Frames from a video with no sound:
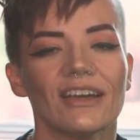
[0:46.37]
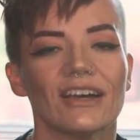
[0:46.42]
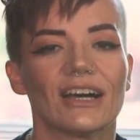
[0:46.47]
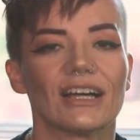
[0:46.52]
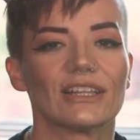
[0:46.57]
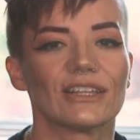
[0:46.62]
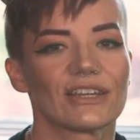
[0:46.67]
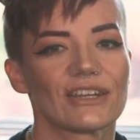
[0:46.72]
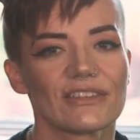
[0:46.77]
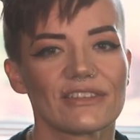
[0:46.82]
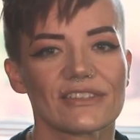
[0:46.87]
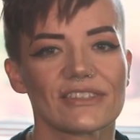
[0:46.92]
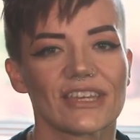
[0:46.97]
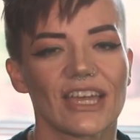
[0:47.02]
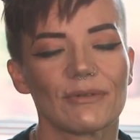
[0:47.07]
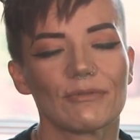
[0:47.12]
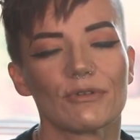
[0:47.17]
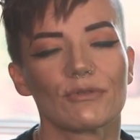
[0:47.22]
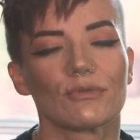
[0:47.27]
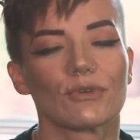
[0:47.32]
A lot of the
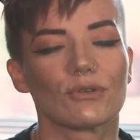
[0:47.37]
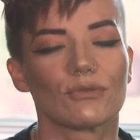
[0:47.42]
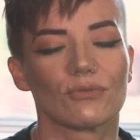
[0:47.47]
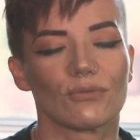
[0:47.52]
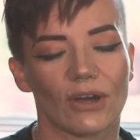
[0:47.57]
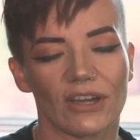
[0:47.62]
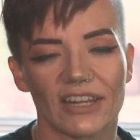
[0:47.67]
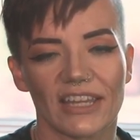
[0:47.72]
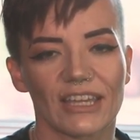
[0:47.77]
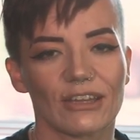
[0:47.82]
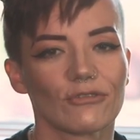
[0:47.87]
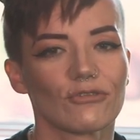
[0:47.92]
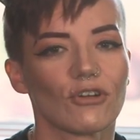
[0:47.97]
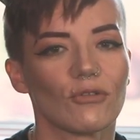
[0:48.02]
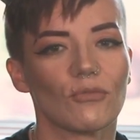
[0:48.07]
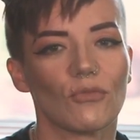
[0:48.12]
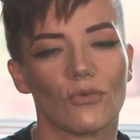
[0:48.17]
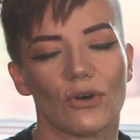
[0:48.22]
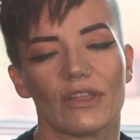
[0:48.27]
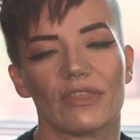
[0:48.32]
time when we're running
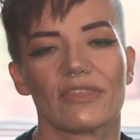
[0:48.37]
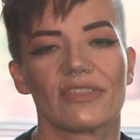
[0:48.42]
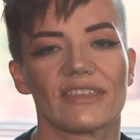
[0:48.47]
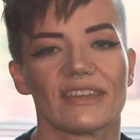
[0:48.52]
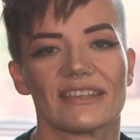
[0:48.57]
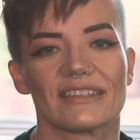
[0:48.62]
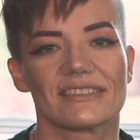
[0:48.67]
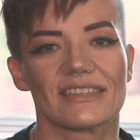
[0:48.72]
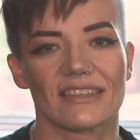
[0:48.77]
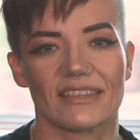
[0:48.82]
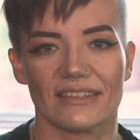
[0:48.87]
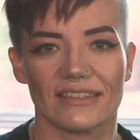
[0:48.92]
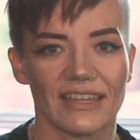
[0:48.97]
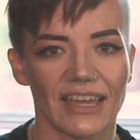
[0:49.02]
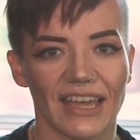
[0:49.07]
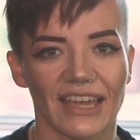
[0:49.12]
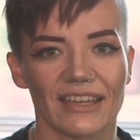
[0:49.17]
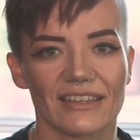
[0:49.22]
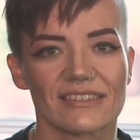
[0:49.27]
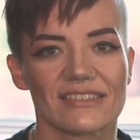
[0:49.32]
from one thing to the
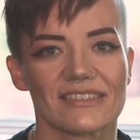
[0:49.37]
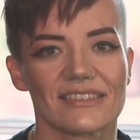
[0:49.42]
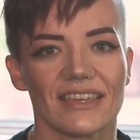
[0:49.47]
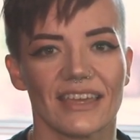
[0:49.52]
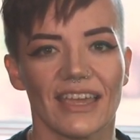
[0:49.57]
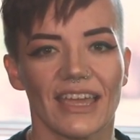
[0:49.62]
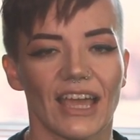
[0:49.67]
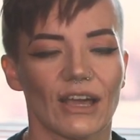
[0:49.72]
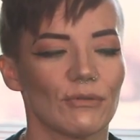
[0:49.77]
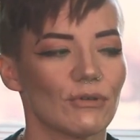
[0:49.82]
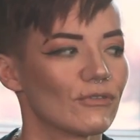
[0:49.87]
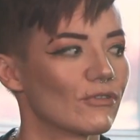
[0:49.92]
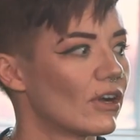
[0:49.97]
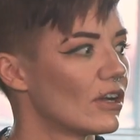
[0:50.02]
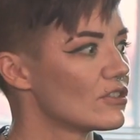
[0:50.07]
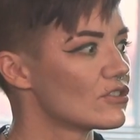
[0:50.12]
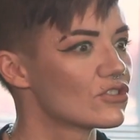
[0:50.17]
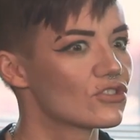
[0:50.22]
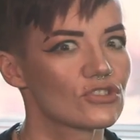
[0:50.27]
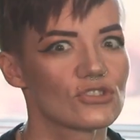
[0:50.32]
next, and we've
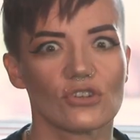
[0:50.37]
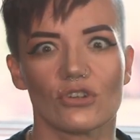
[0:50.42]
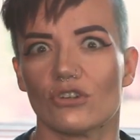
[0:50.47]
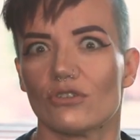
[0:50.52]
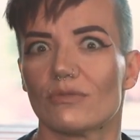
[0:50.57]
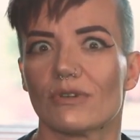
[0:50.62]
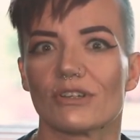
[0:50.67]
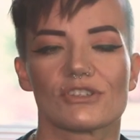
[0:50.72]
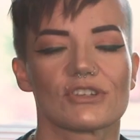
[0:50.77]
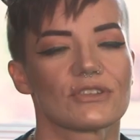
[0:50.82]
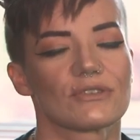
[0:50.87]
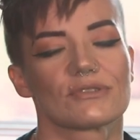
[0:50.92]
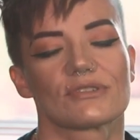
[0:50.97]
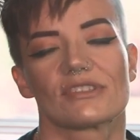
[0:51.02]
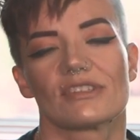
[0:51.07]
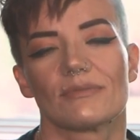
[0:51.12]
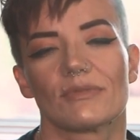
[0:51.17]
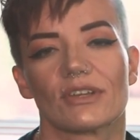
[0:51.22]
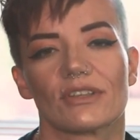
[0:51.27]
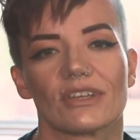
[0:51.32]
got so much other
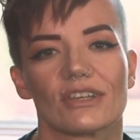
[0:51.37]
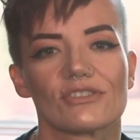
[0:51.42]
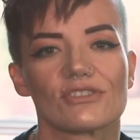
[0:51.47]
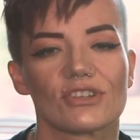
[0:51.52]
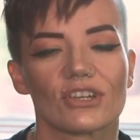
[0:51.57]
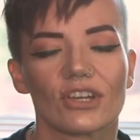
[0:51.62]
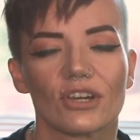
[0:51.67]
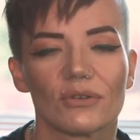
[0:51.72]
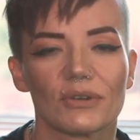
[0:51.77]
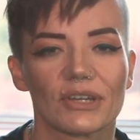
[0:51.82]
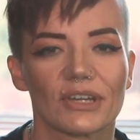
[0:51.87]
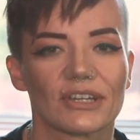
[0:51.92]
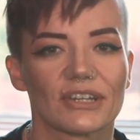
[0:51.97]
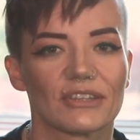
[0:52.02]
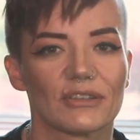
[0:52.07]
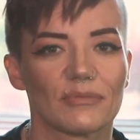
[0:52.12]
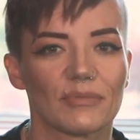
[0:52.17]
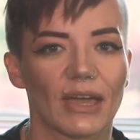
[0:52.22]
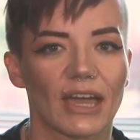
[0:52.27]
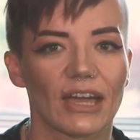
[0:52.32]
stimulation going on in
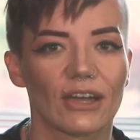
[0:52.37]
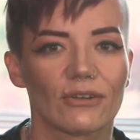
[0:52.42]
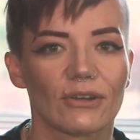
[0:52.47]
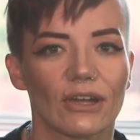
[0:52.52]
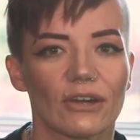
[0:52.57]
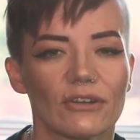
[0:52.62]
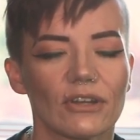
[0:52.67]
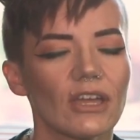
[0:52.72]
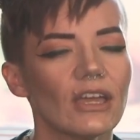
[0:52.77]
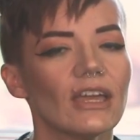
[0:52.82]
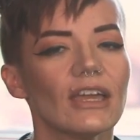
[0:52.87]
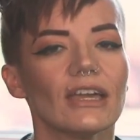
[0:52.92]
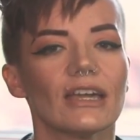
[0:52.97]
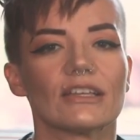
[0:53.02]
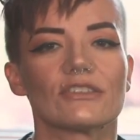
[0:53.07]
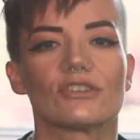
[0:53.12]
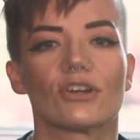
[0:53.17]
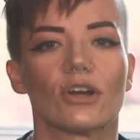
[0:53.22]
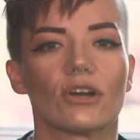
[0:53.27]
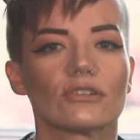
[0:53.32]
the background,
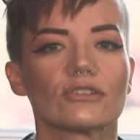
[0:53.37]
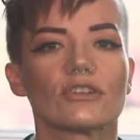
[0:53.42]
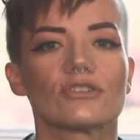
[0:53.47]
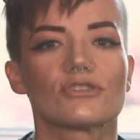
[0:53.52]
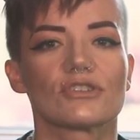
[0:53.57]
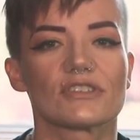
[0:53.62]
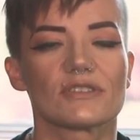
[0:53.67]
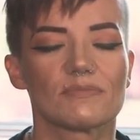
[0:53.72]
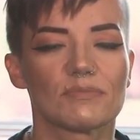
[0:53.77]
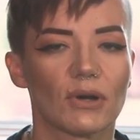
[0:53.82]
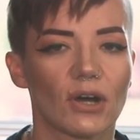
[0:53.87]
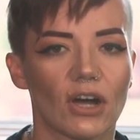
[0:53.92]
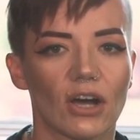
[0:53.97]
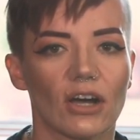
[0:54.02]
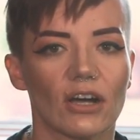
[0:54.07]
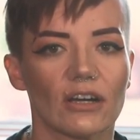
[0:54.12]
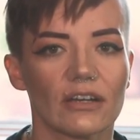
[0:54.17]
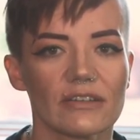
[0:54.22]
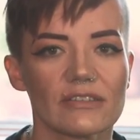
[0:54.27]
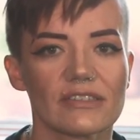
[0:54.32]
it's hard to just
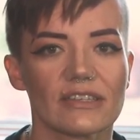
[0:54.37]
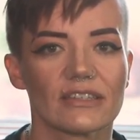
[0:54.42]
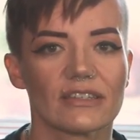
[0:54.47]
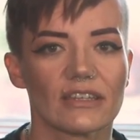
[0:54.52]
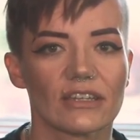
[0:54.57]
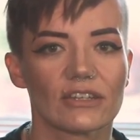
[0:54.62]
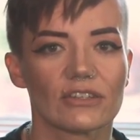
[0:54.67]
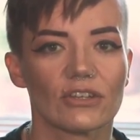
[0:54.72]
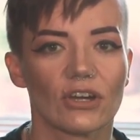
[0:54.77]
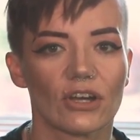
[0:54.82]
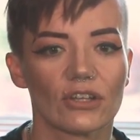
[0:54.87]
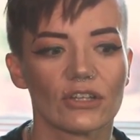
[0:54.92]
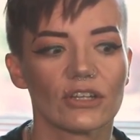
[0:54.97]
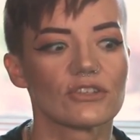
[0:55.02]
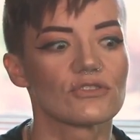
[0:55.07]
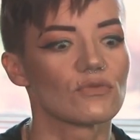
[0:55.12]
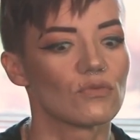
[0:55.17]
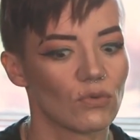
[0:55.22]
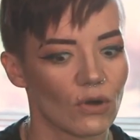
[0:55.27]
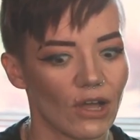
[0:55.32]
pause and
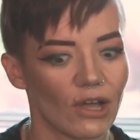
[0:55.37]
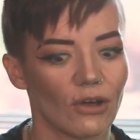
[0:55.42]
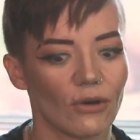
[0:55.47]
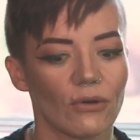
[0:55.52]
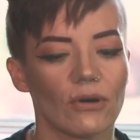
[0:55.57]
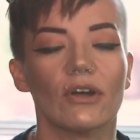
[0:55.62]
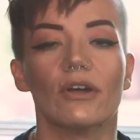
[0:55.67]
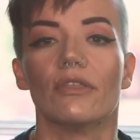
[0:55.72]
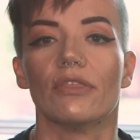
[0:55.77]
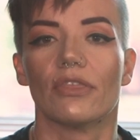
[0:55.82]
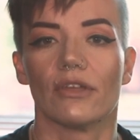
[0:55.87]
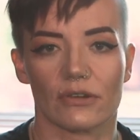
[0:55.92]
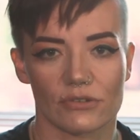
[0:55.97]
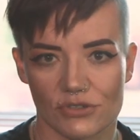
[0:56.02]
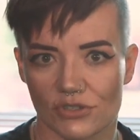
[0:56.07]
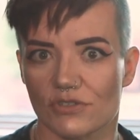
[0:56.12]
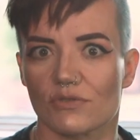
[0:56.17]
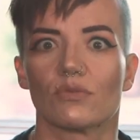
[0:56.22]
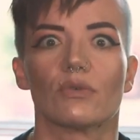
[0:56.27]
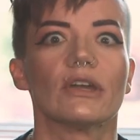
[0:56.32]
acknowledge, whoa, there's
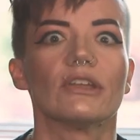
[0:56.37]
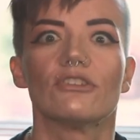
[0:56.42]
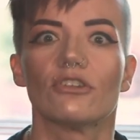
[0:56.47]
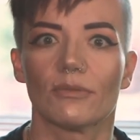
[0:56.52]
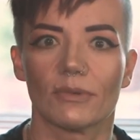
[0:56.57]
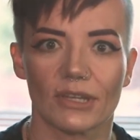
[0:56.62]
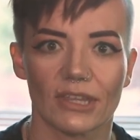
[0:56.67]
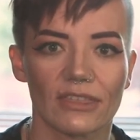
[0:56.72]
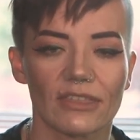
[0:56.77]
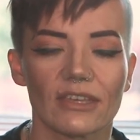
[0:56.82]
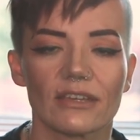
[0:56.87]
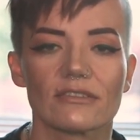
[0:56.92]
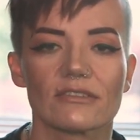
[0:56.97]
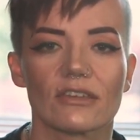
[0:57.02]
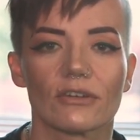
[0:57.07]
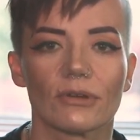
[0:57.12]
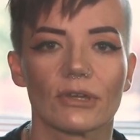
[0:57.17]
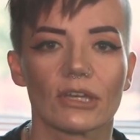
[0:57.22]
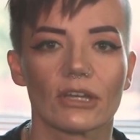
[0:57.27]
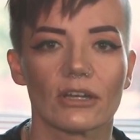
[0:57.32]
just way too many things
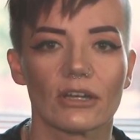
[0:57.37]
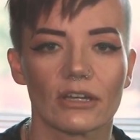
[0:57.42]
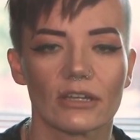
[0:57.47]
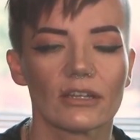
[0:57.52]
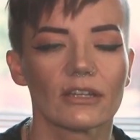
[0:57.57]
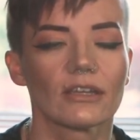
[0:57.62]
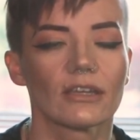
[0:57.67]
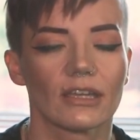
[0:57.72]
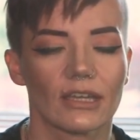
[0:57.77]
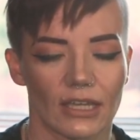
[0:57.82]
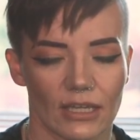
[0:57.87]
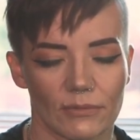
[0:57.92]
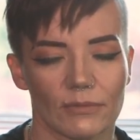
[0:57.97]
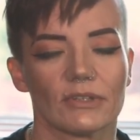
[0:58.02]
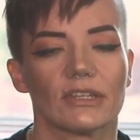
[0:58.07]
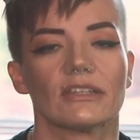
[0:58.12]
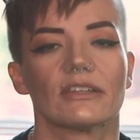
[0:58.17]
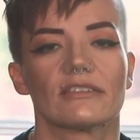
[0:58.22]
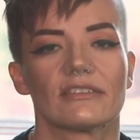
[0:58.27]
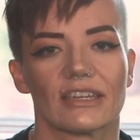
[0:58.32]
going on, and we
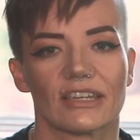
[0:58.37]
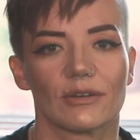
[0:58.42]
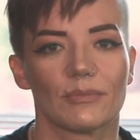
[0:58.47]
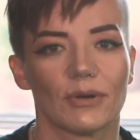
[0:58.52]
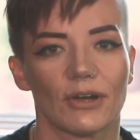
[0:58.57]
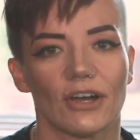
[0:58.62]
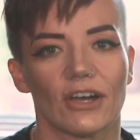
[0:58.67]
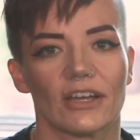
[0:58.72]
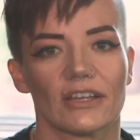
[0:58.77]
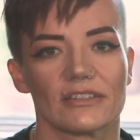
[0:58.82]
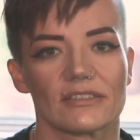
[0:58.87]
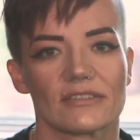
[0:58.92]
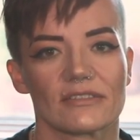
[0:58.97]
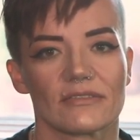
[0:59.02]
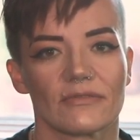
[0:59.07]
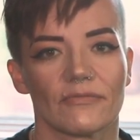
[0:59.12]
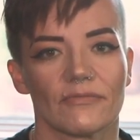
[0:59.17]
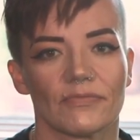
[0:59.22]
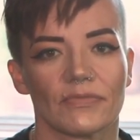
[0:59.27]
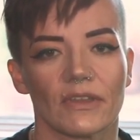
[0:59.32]
need to take a pause.
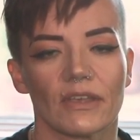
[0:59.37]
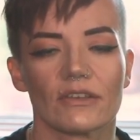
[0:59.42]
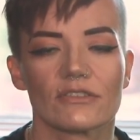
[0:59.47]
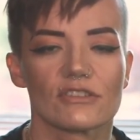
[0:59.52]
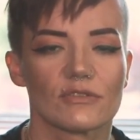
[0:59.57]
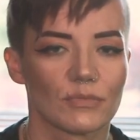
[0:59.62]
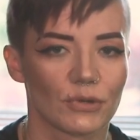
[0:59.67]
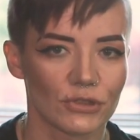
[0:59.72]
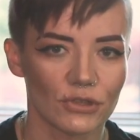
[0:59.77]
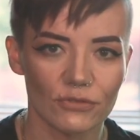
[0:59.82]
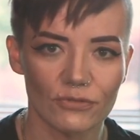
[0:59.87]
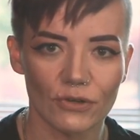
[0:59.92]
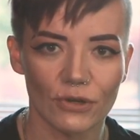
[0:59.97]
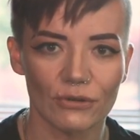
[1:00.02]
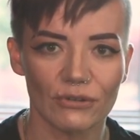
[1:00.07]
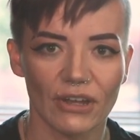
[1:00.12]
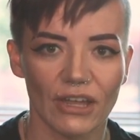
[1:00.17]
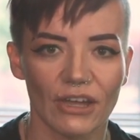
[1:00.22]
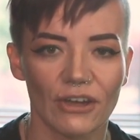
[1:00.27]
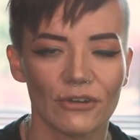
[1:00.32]
So put the
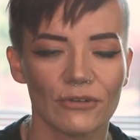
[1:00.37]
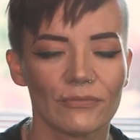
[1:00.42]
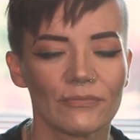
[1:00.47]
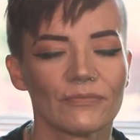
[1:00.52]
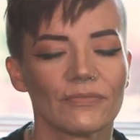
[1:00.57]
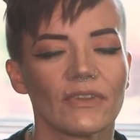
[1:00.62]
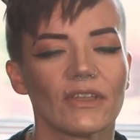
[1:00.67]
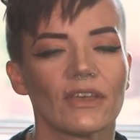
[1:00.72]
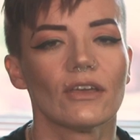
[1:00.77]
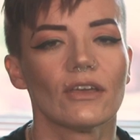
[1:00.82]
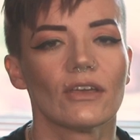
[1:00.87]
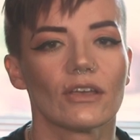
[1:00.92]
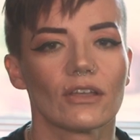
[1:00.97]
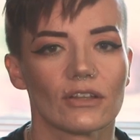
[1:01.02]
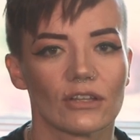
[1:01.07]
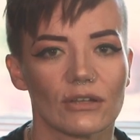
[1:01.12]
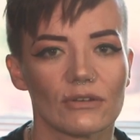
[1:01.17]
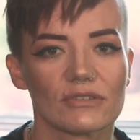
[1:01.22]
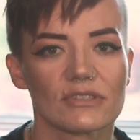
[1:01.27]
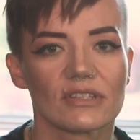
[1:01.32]
phone down,
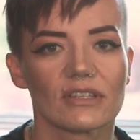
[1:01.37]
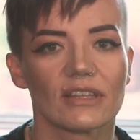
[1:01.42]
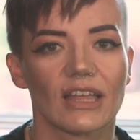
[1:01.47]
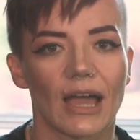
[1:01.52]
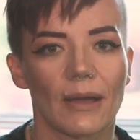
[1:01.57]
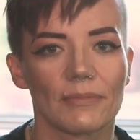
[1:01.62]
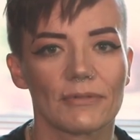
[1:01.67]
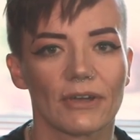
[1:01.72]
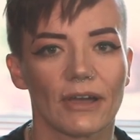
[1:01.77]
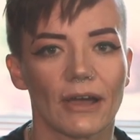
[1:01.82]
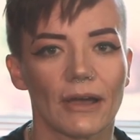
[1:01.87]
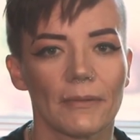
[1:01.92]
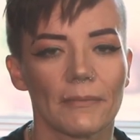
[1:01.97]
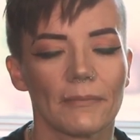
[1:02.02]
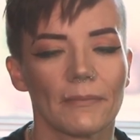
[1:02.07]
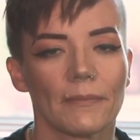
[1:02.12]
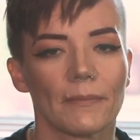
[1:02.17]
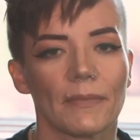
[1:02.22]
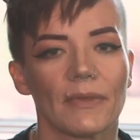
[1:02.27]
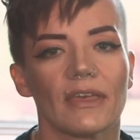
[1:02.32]
close the
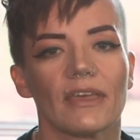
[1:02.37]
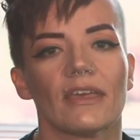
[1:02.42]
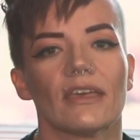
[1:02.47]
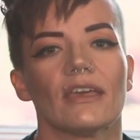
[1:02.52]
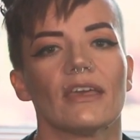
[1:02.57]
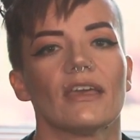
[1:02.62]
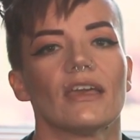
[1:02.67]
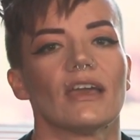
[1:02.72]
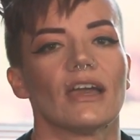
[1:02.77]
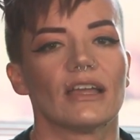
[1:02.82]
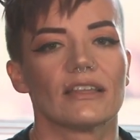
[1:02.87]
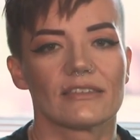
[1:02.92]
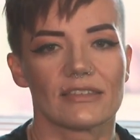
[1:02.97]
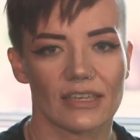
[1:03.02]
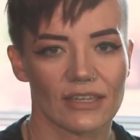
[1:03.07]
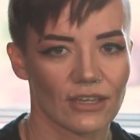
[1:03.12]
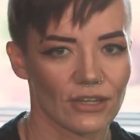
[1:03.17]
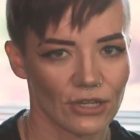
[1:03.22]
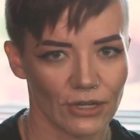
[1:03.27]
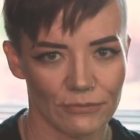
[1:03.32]
laptop, and
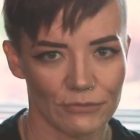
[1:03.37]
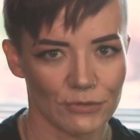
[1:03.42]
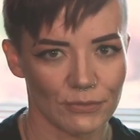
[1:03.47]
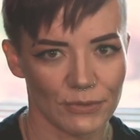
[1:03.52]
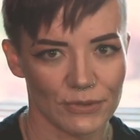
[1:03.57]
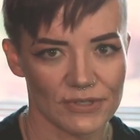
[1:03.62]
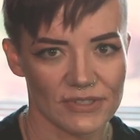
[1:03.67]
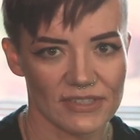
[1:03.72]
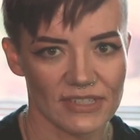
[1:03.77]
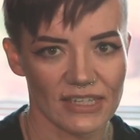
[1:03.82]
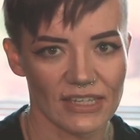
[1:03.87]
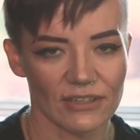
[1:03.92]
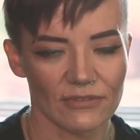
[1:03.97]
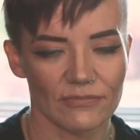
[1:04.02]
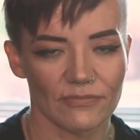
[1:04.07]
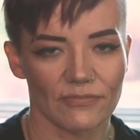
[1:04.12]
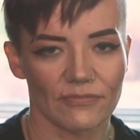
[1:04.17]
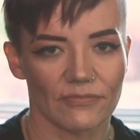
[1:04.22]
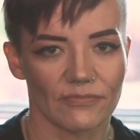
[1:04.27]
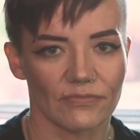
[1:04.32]
take a comfortable seat.